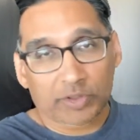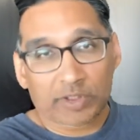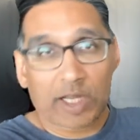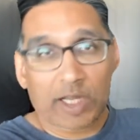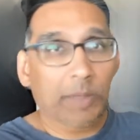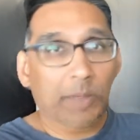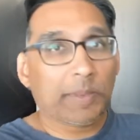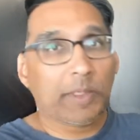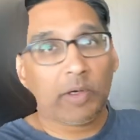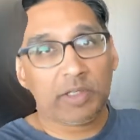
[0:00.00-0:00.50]
That
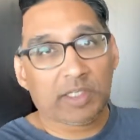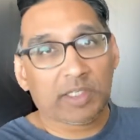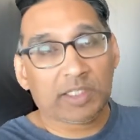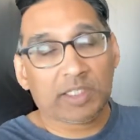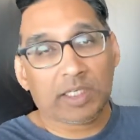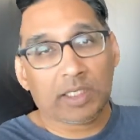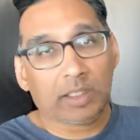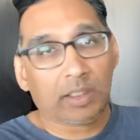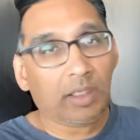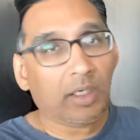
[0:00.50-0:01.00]
would be great to
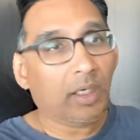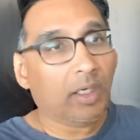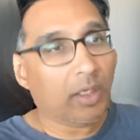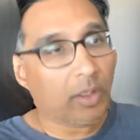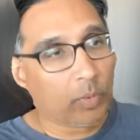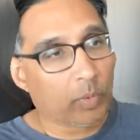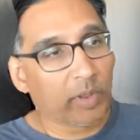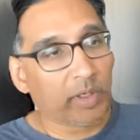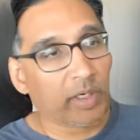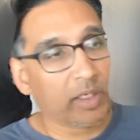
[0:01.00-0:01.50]
see,
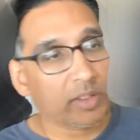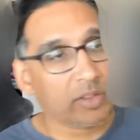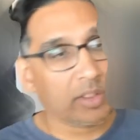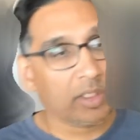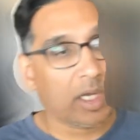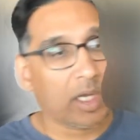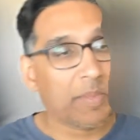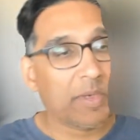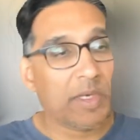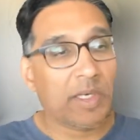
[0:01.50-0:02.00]
quite honestly.
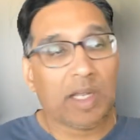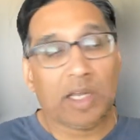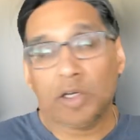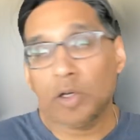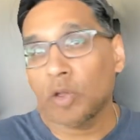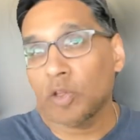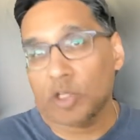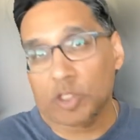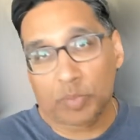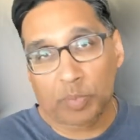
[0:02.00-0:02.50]
I mean, I
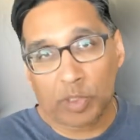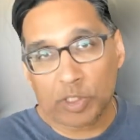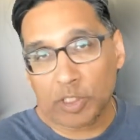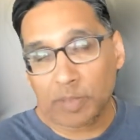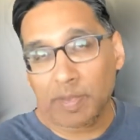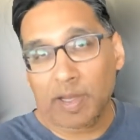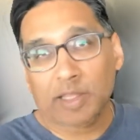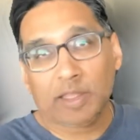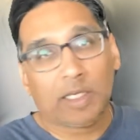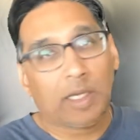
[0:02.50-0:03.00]
know there's books
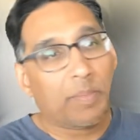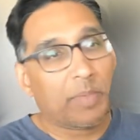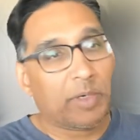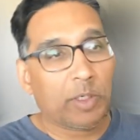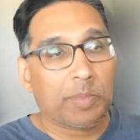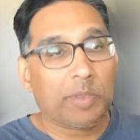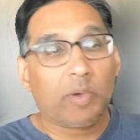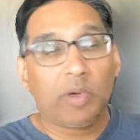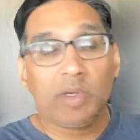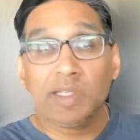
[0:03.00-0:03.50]
about that, but it'd
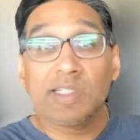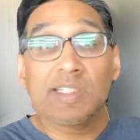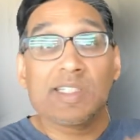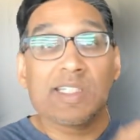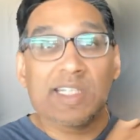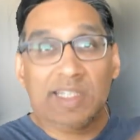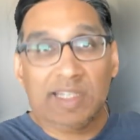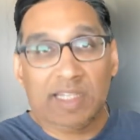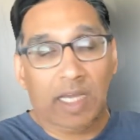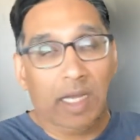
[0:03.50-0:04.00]
be great to
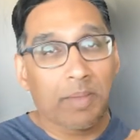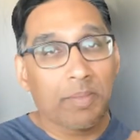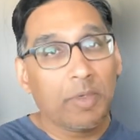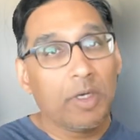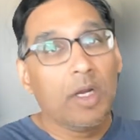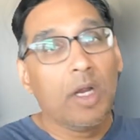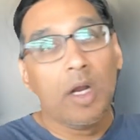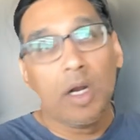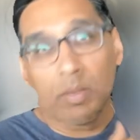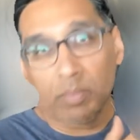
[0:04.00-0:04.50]
see them
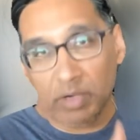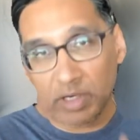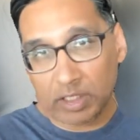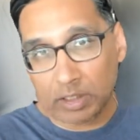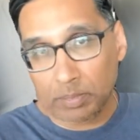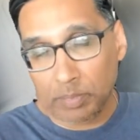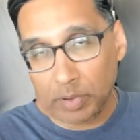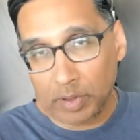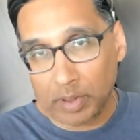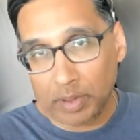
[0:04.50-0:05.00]
bring it
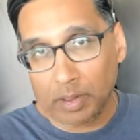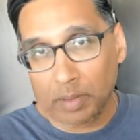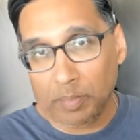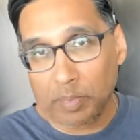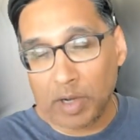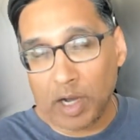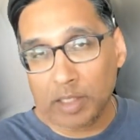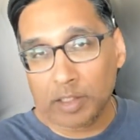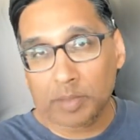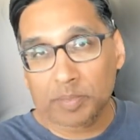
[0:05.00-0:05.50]

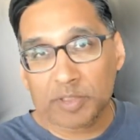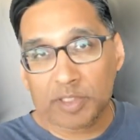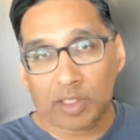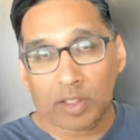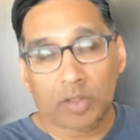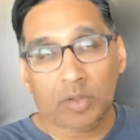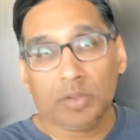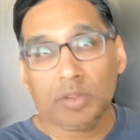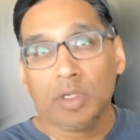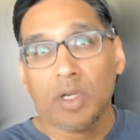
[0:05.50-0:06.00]
upon
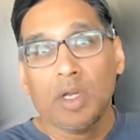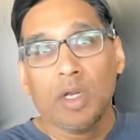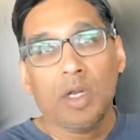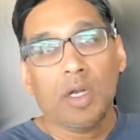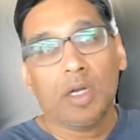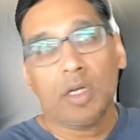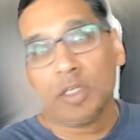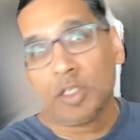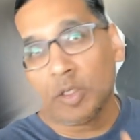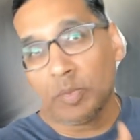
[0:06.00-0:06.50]
themselves
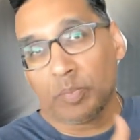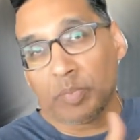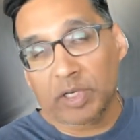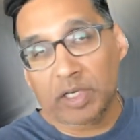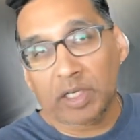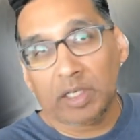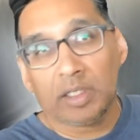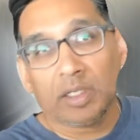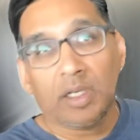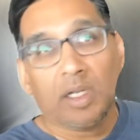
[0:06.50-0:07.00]
to bring
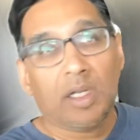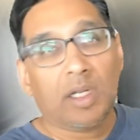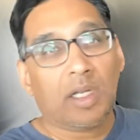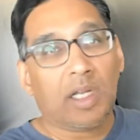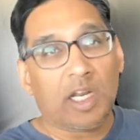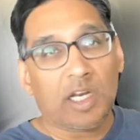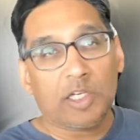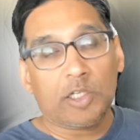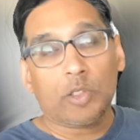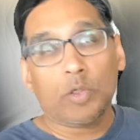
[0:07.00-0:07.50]
it
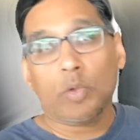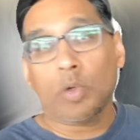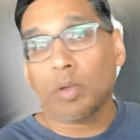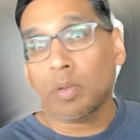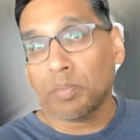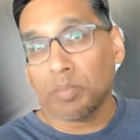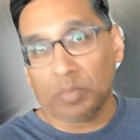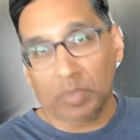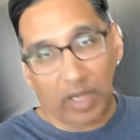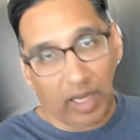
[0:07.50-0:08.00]
into a
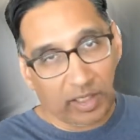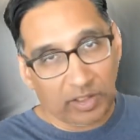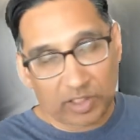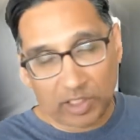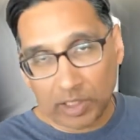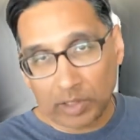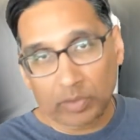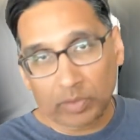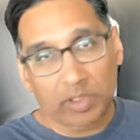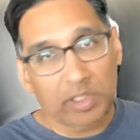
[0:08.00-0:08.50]

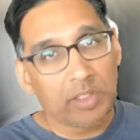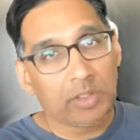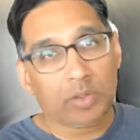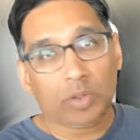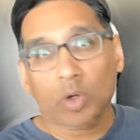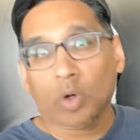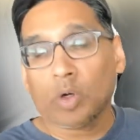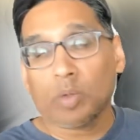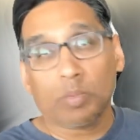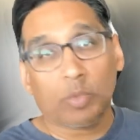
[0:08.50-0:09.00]
series
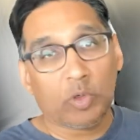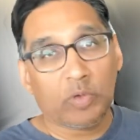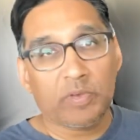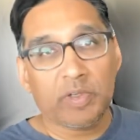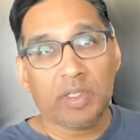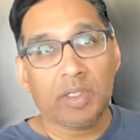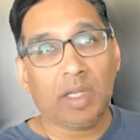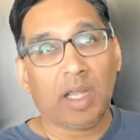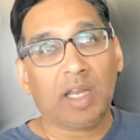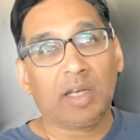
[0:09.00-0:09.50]
or
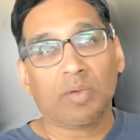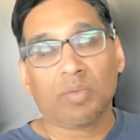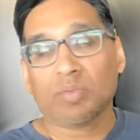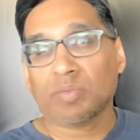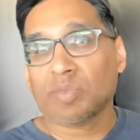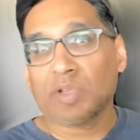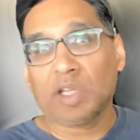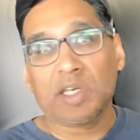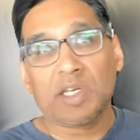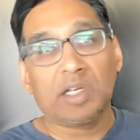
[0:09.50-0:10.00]
movie and
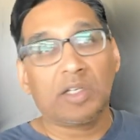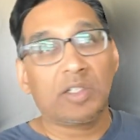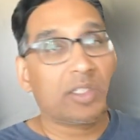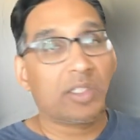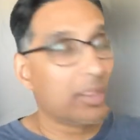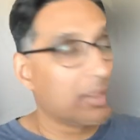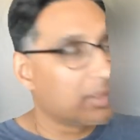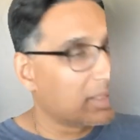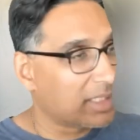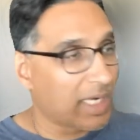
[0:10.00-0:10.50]
letting
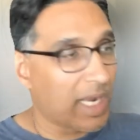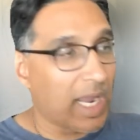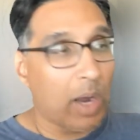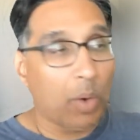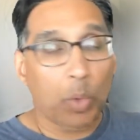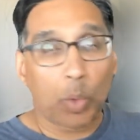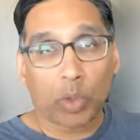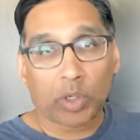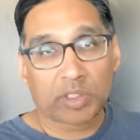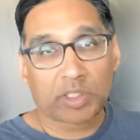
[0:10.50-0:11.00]
us see how it
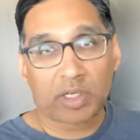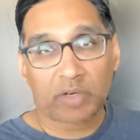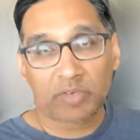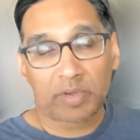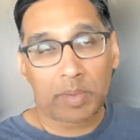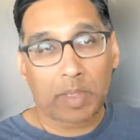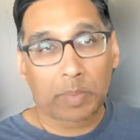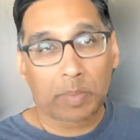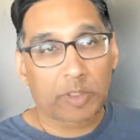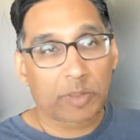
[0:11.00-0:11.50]
works out from
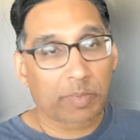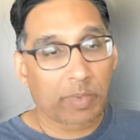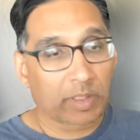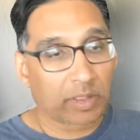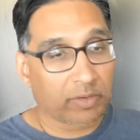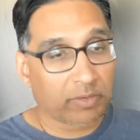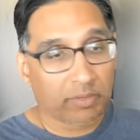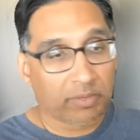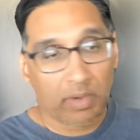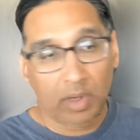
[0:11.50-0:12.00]
that perspective.